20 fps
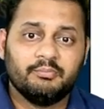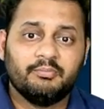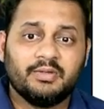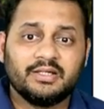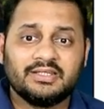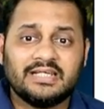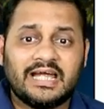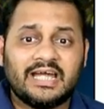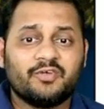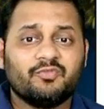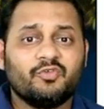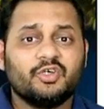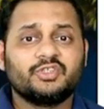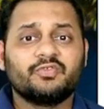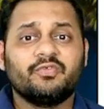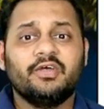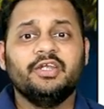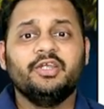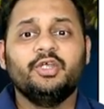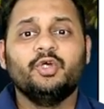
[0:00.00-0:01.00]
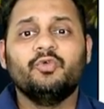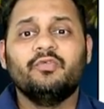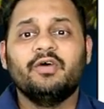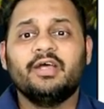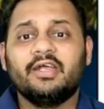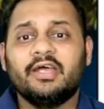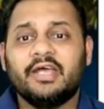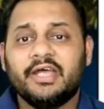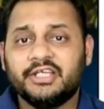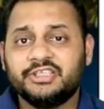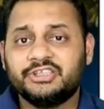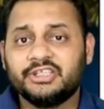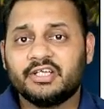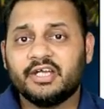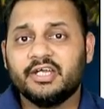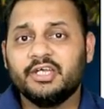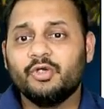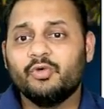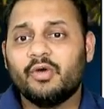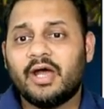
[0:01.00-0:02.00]
But that was when you were hedger
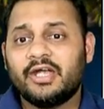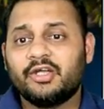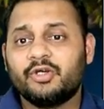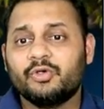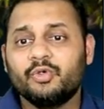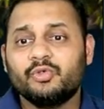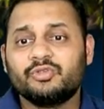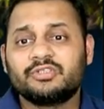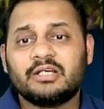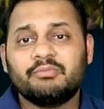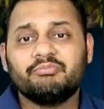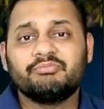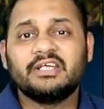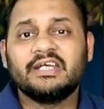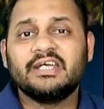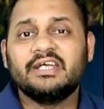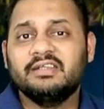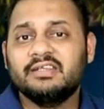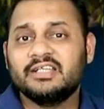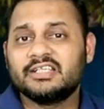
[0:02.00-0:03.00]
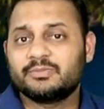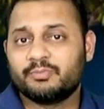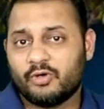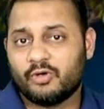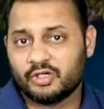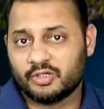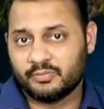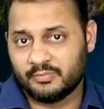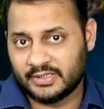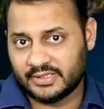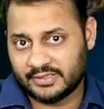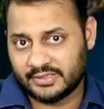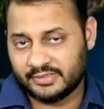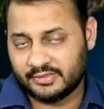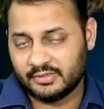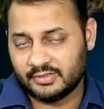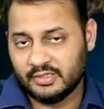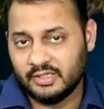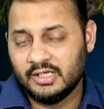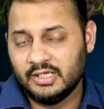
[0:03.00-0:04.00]
and you had to do something in the spot
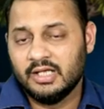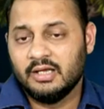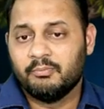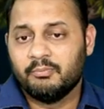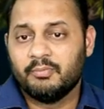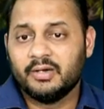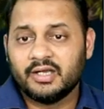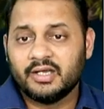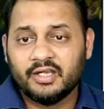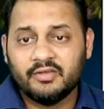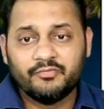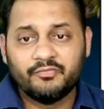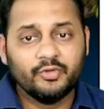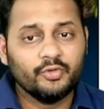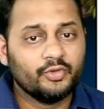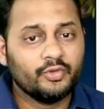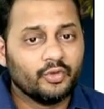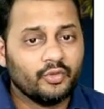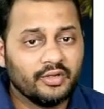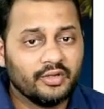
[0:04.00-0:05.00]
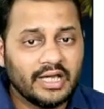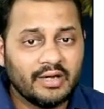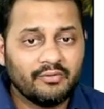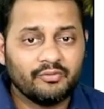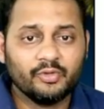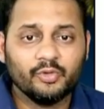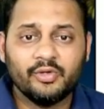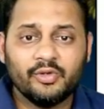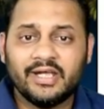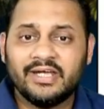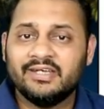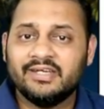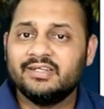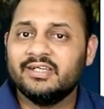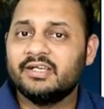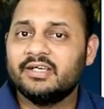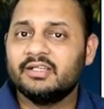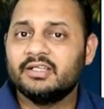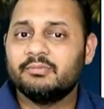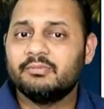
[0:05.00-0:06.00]
market. But if you don't have to do
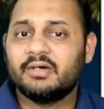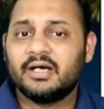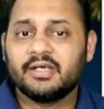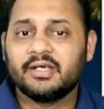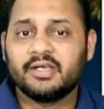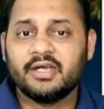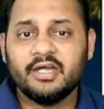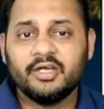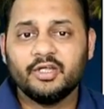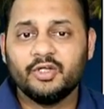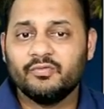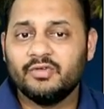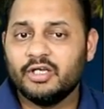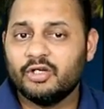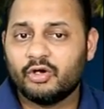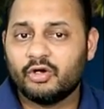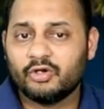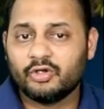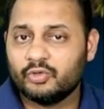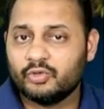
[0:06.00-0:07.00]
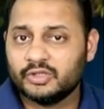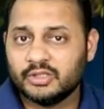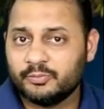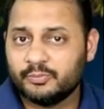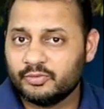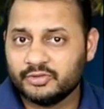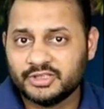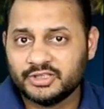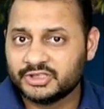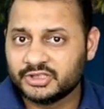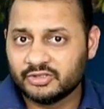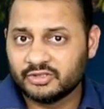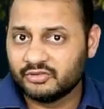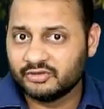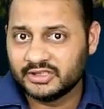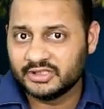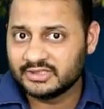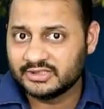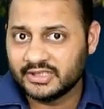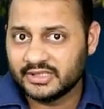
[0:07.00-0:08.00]
anything in the market, you will not know the position
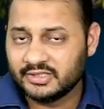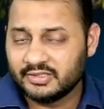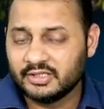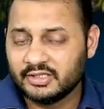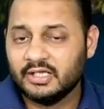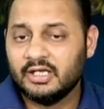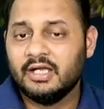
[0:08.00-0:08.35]
on this date.